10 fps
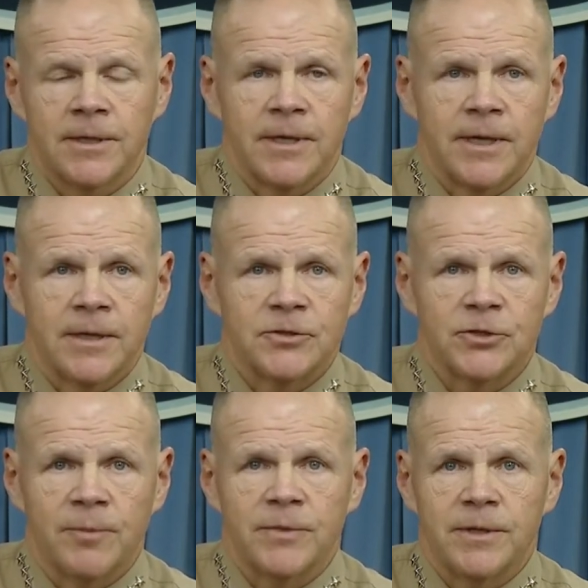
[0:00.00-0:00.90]
and
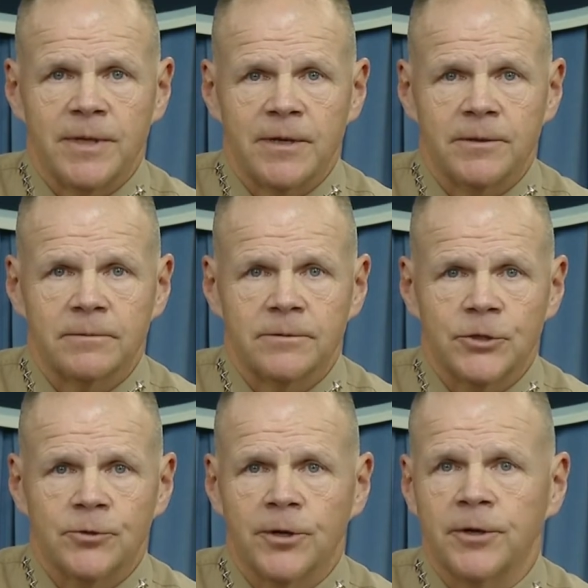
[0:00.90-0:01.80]
something that
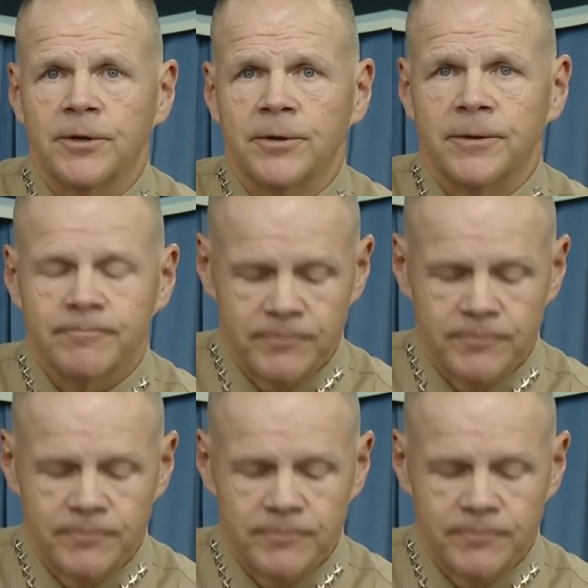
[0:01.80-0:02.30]
you earn.